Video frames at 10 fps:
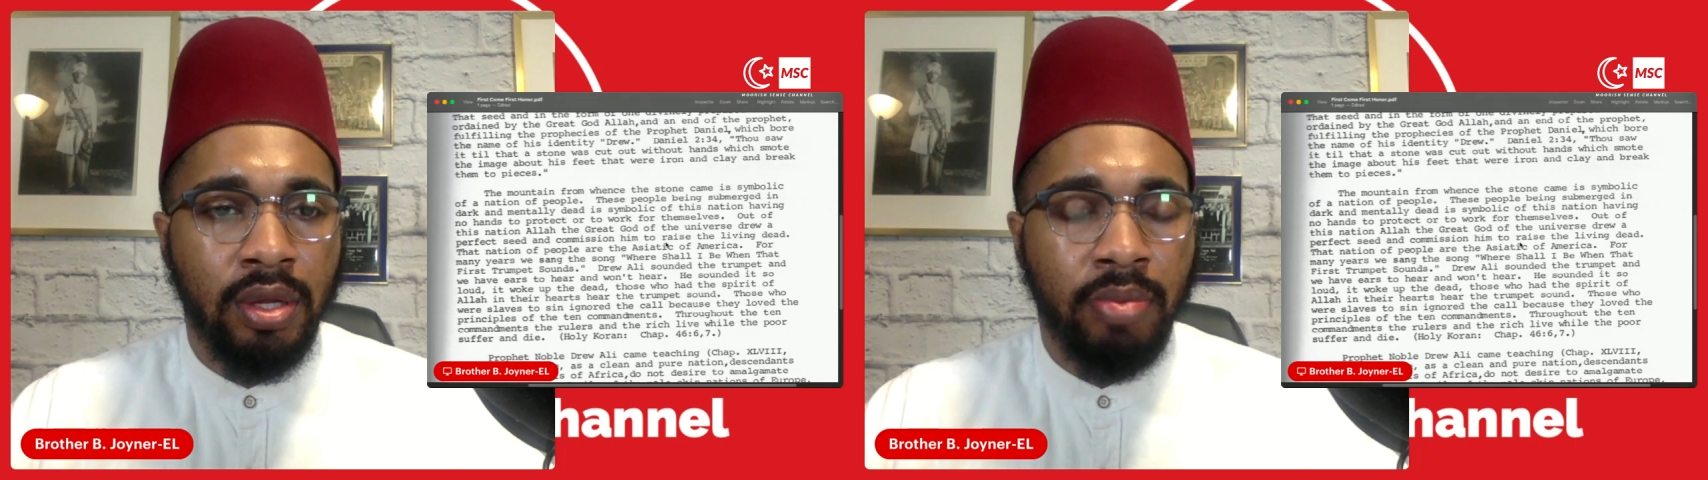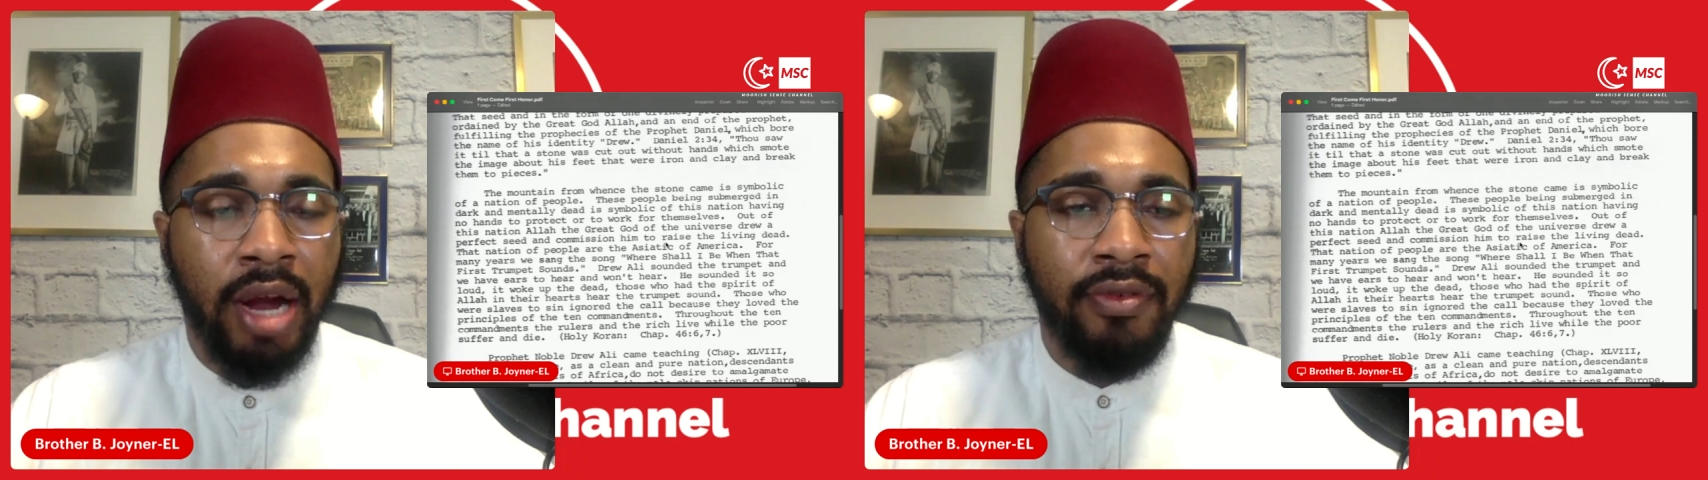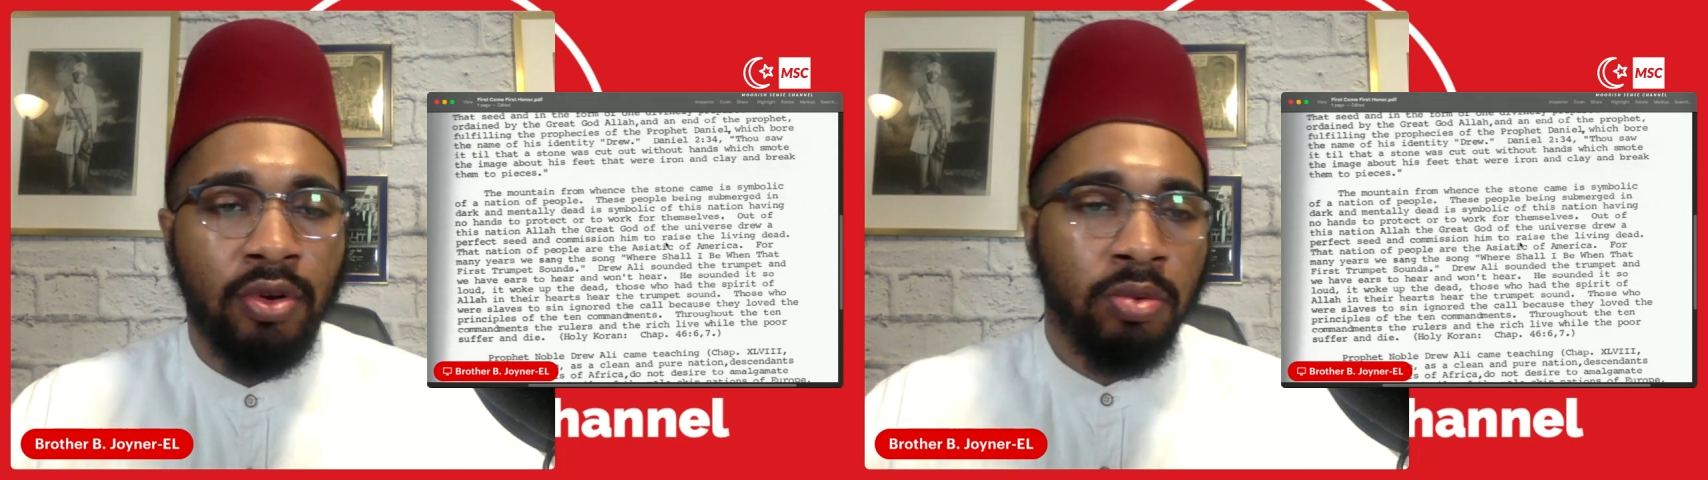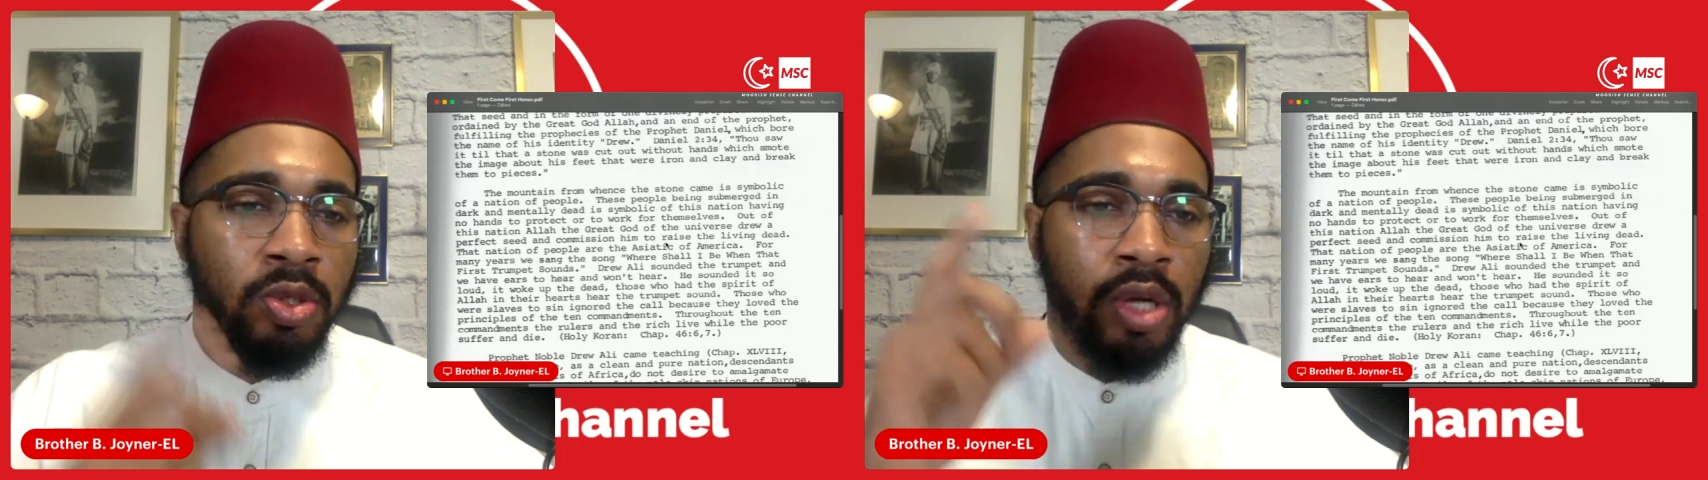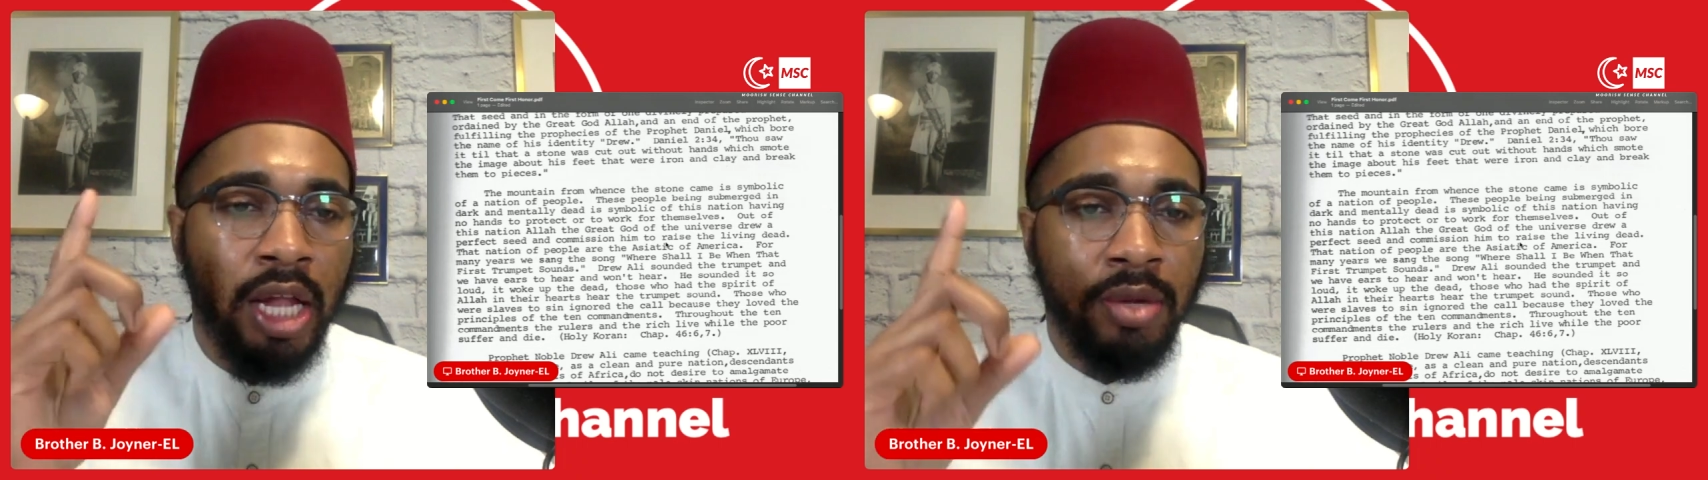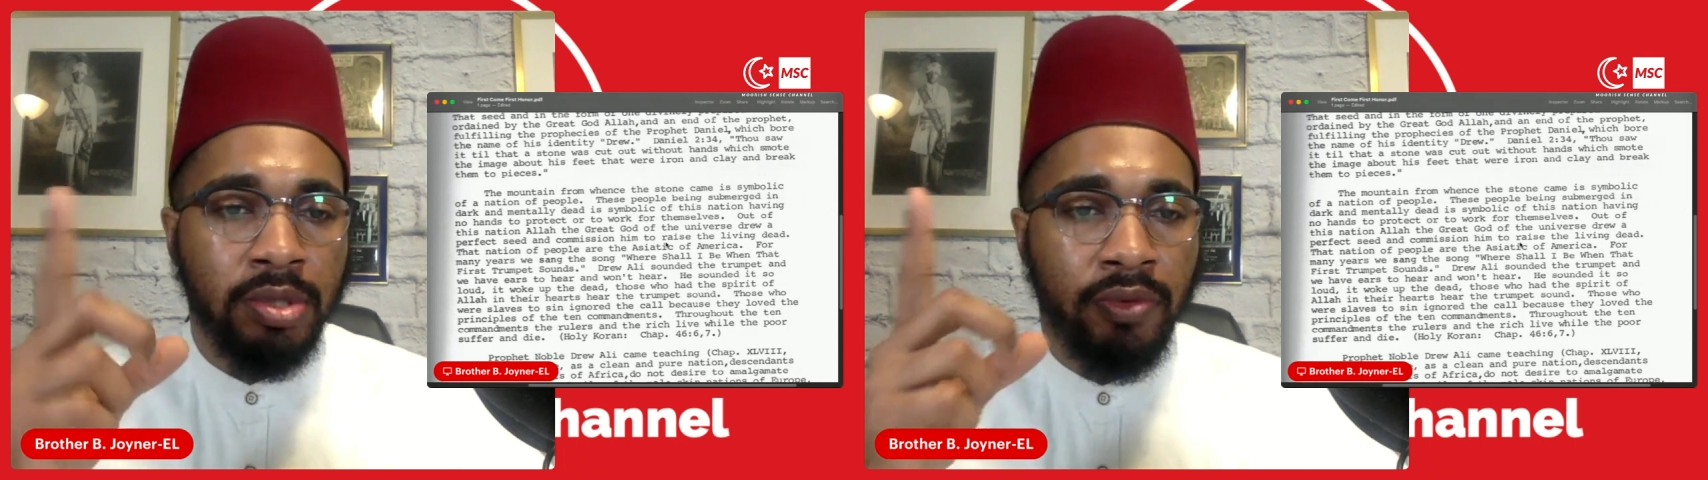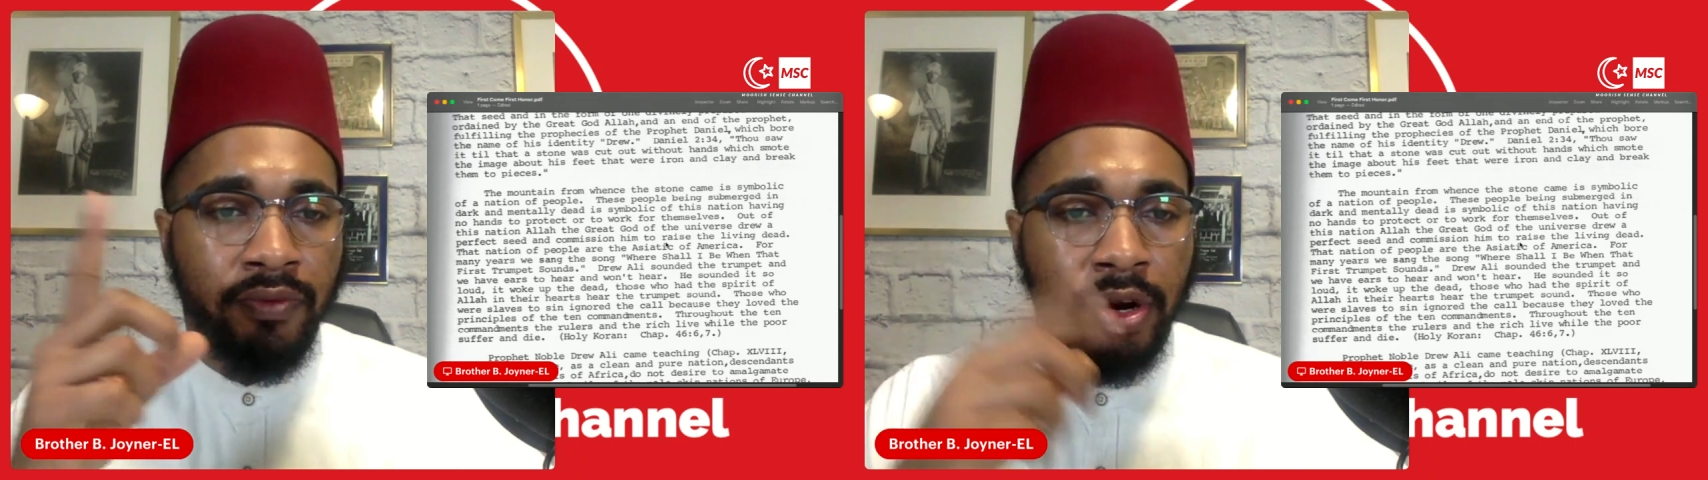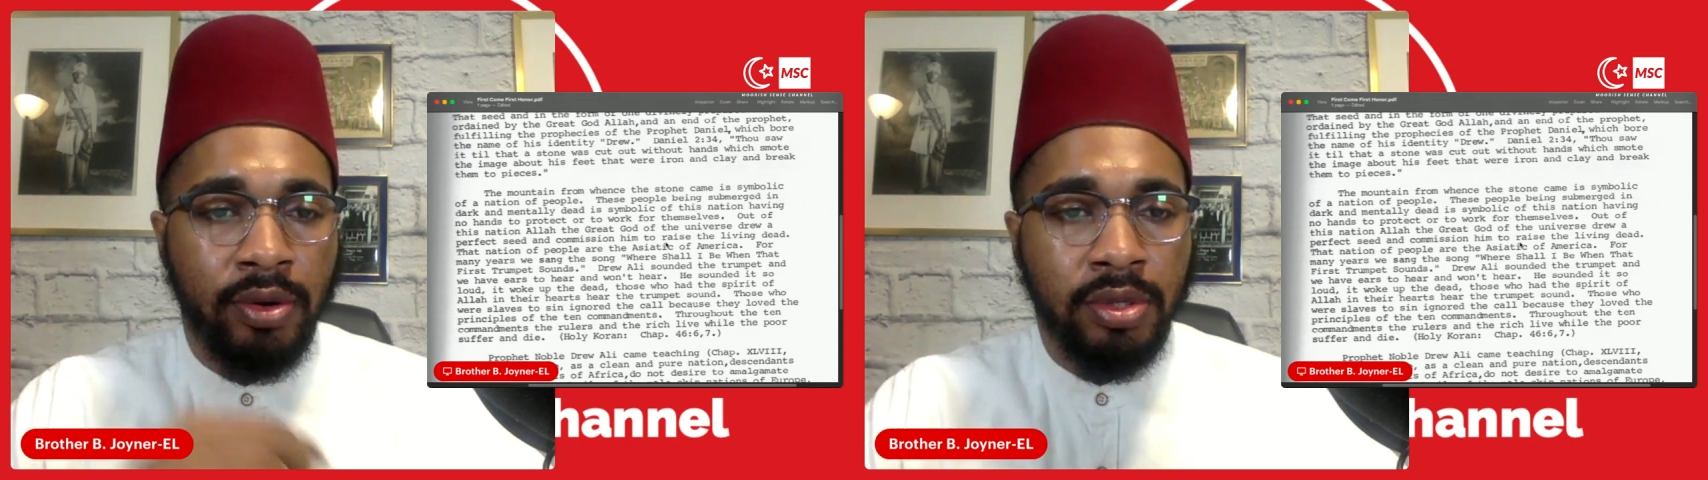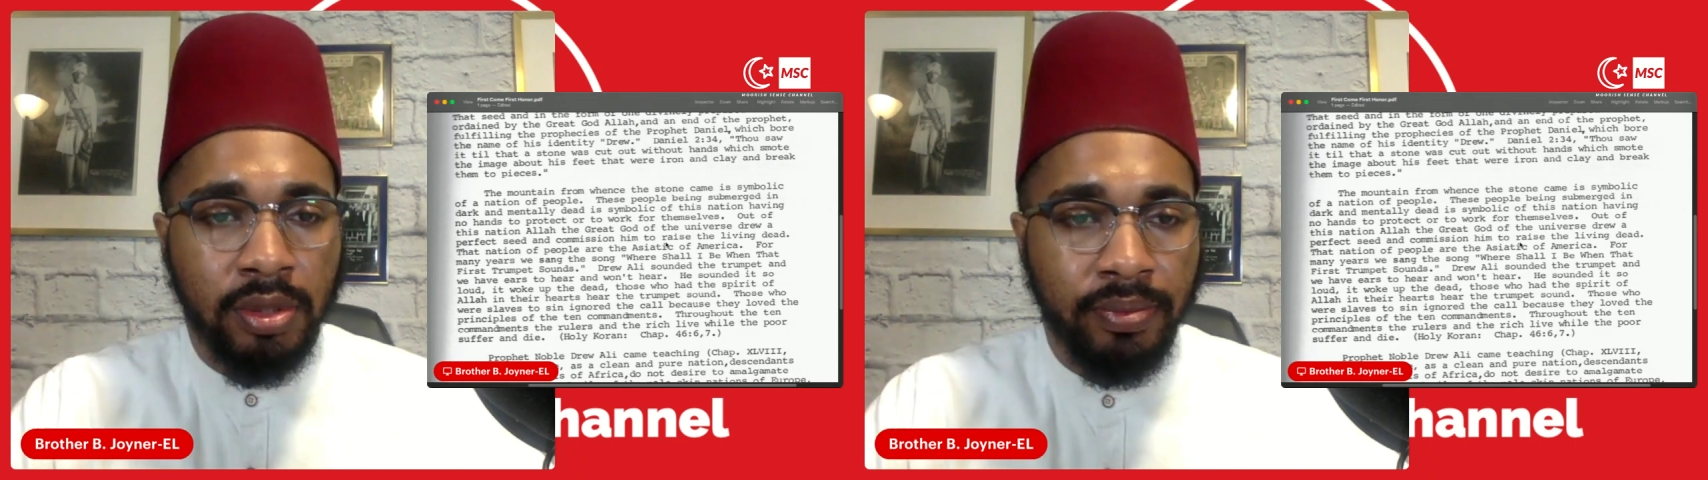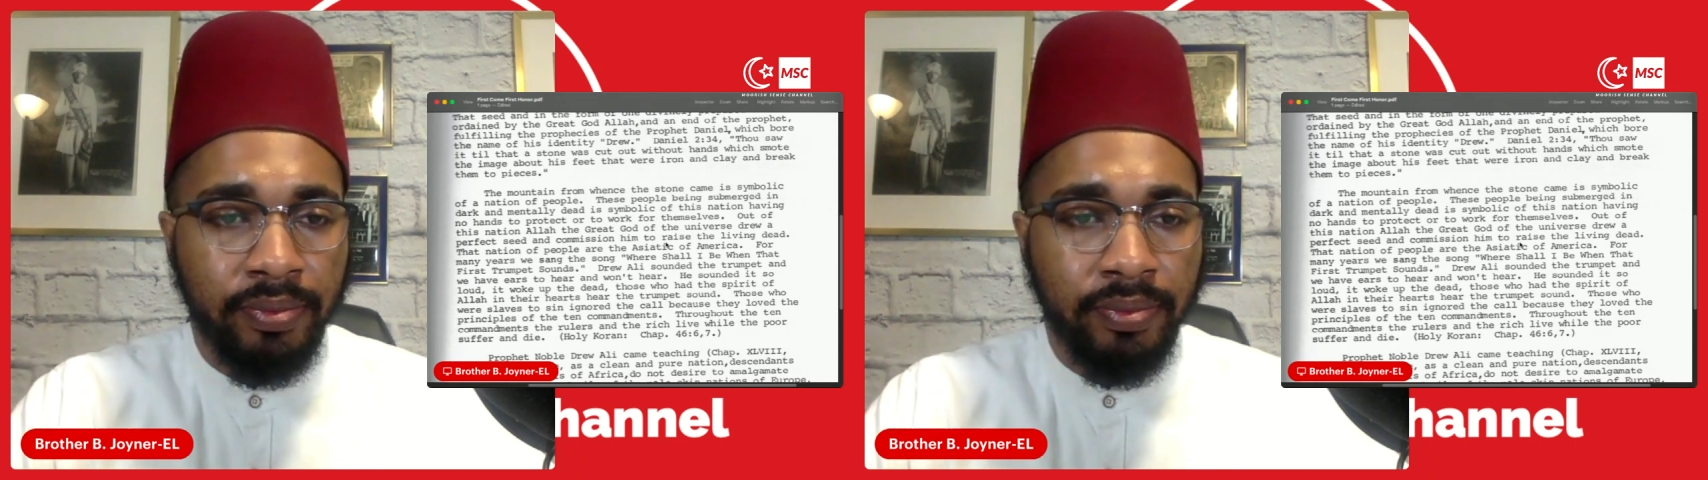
Prophet Noble Ali was the first.